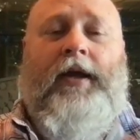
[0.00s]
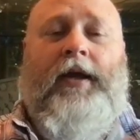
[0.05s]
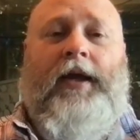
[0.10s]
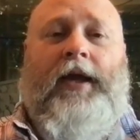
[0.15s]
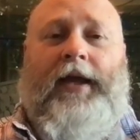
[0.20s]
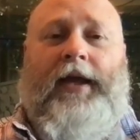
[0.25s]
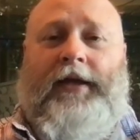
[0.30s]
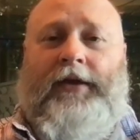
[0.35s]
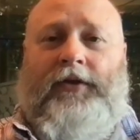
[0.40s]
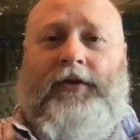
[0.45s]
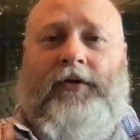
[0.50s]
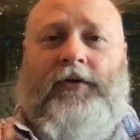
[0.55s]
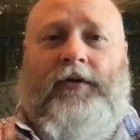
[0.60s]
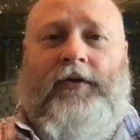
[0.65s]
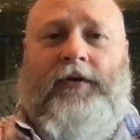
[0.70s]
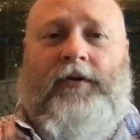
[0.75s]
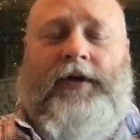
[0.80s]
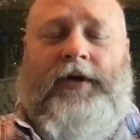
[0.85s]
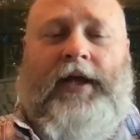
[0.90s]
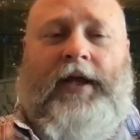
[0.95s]
and
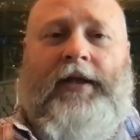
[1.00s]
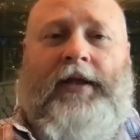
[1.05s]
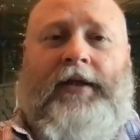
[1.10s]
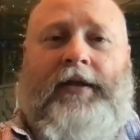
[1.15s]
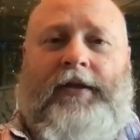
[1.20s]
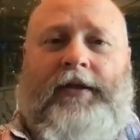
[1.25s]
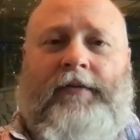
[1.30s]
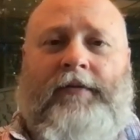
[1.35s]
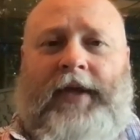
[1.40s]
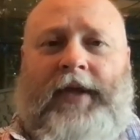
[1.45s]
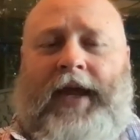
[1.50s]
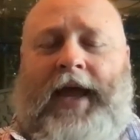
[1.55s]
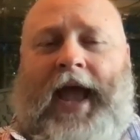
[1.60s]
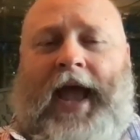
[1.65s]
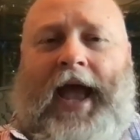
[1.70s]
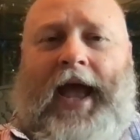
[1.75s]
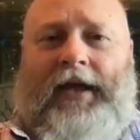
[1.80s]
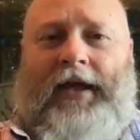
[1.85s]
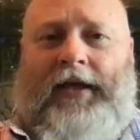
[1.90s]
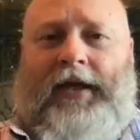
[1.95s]
you're telling them they
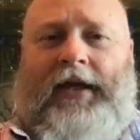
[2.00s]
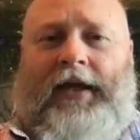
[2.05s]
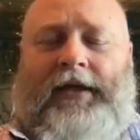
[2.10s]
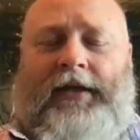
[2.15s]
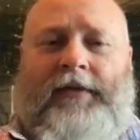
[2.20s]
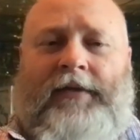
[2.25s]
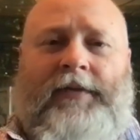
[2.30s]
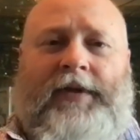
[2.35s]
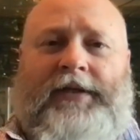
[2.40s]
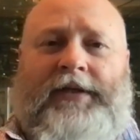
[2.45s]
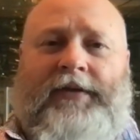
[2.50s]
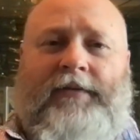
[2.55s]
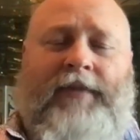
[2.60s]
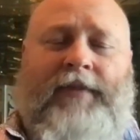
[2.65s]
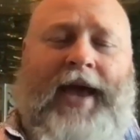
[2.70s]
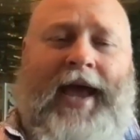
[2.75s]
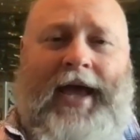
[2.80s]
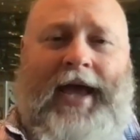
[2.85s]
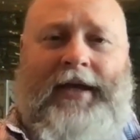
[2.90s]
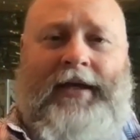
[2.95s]
act like them and it's a
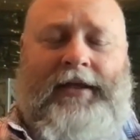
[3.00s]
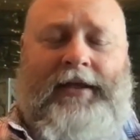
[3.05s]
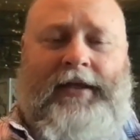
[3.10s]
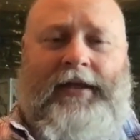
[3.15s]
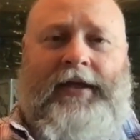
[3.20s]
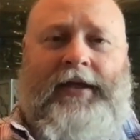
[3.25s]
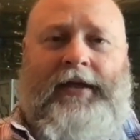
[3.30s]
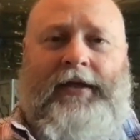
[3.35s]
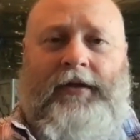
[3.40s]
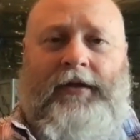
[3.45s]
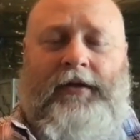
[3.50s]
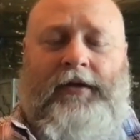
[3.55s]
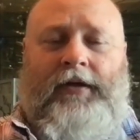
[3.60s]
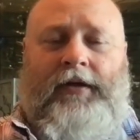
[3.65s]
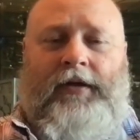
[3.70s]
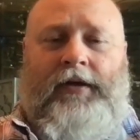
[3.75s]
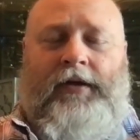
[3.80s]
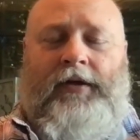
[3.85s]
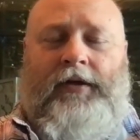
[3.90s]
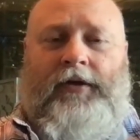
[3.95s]
bad thing.
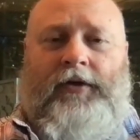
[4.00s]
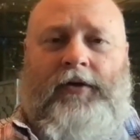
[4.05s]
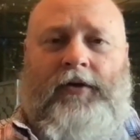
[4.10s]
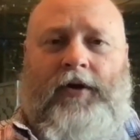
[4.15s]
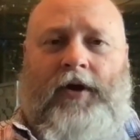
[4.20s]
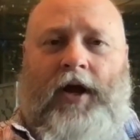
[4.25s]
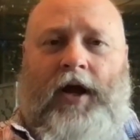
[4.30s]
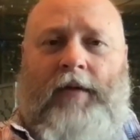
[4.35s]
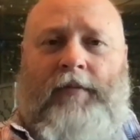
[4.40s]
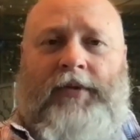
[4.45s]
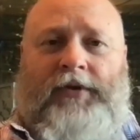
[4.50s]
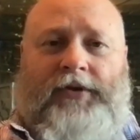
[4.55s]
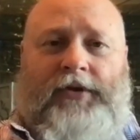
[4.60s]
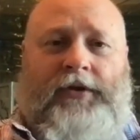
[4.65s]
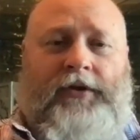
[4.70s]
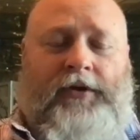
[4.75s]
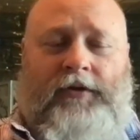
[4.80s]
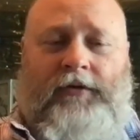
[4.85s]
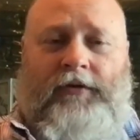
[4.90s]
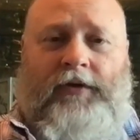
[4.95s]
You're
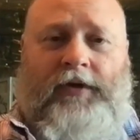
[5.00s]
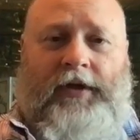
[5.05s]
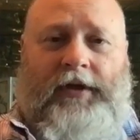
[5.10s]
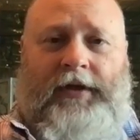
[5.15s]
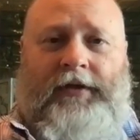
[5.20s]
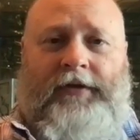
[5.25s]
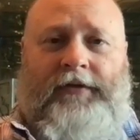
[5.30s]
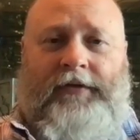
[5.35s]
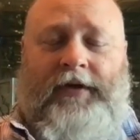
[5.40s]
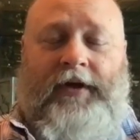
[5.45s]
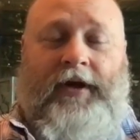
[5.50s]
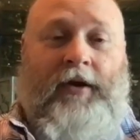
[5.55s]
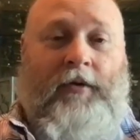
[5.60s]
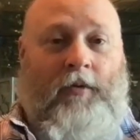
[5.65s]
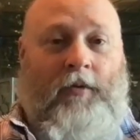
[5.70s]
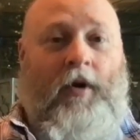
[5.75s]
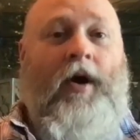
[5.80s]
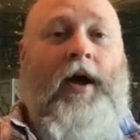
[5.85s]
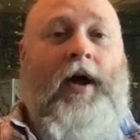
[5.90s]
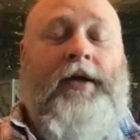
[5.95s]
accomplishing two things there
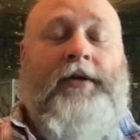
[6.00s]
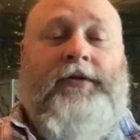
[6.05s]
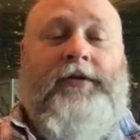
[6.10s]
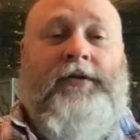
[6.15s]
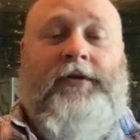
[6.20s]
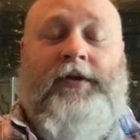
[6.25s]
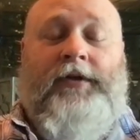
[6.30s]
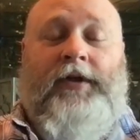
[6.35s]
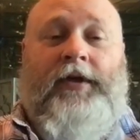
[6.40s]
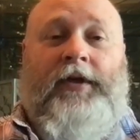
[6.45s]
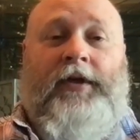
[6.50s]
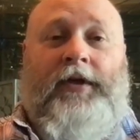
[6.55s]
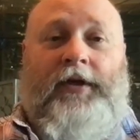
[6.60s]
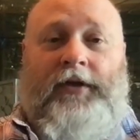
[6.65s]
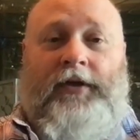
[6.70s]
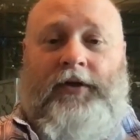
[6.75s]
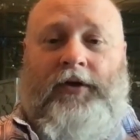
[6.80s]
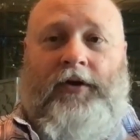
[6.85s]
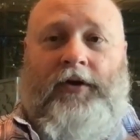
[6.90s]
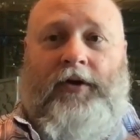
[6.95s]
at once.
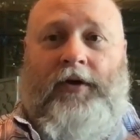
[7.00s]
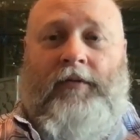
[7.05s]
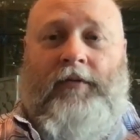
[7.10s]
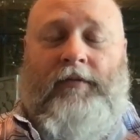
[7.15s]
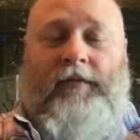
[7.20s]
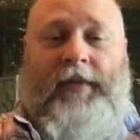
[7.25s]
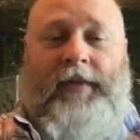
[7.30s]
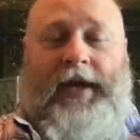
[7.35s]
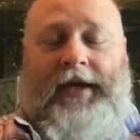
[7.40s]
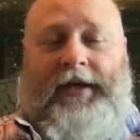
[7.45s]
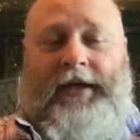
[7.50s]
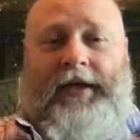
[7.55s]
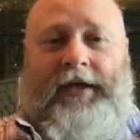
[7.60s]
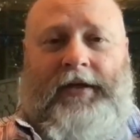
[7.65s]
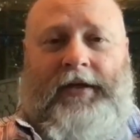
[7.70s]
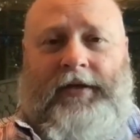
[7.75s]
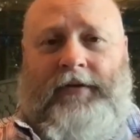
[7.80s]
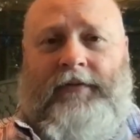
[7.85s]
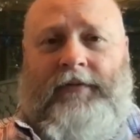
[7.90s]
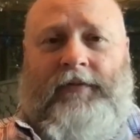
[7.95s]
You're
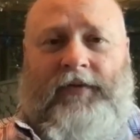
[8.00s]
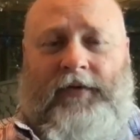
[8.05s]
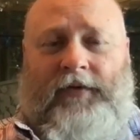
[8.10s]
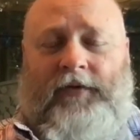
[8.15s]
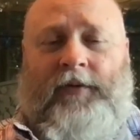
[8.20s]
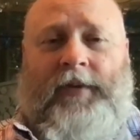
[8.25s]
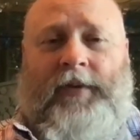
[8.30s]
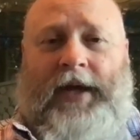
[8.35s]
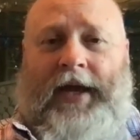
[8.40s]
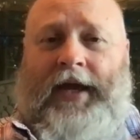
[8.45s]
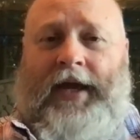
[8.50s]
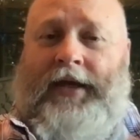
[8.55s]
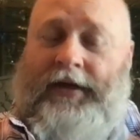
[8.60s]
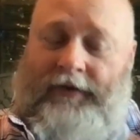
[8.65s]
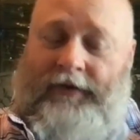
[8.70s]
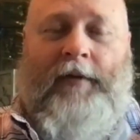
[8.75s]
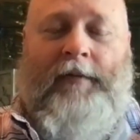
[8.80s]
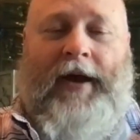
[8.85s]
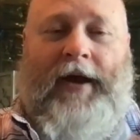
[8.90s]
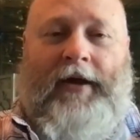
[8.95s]
making them feel
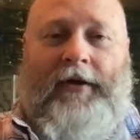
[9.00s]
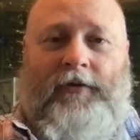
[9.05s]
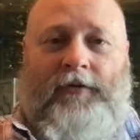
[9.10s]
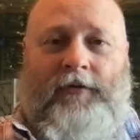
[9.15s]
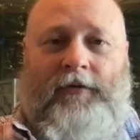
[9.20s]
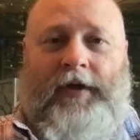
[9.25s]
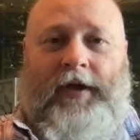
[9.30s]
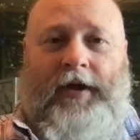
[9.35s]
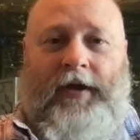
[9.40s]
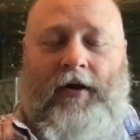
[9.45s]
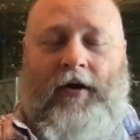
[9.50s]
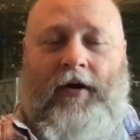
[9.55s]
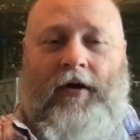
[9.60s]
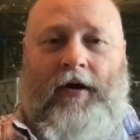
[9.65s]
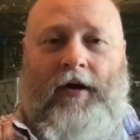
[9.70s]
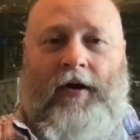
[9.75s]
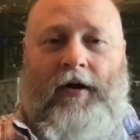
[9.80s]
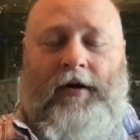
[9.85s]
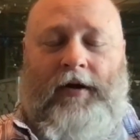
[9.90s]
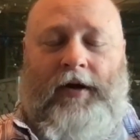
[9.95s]
bad about who they
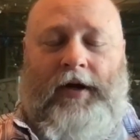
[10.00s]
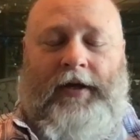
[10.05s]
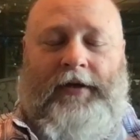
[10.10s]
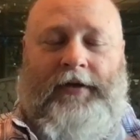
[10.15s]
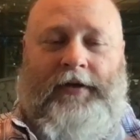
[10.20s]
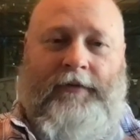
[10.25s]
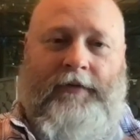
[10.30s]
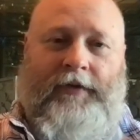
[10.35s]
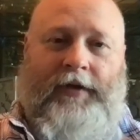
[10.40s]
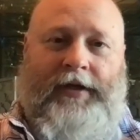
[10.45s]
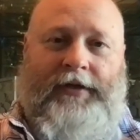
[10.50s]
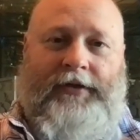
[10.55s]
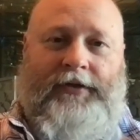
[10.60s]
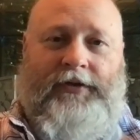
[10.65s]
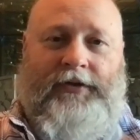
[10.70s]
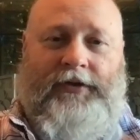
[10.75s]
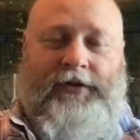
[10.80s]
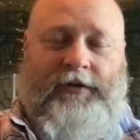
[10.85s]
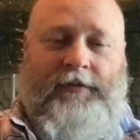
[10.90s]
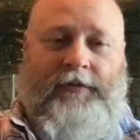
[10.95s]
are and their
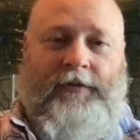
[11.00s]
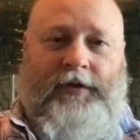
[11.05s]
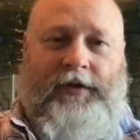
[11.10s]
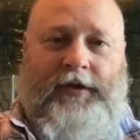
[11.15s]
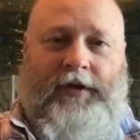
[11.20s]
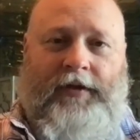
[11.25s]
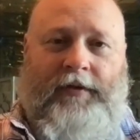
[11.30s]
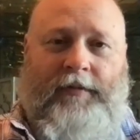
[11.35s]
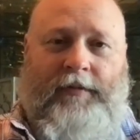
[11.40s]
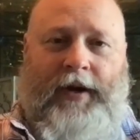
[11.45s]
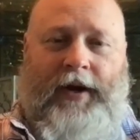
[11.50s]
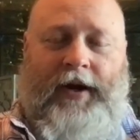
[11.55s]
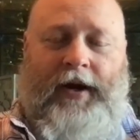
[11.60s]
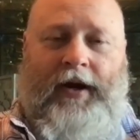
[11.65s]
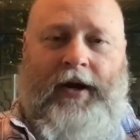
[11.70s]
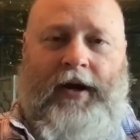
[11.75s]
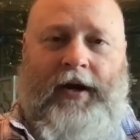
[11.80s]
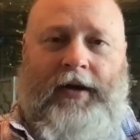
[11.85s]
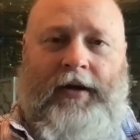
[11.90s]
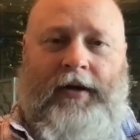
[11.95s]
relationship with the other
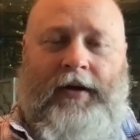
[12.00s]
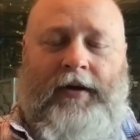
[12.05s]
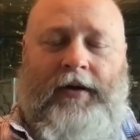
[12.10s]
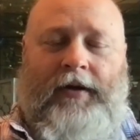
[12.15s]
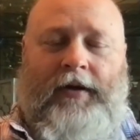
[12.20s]
parent,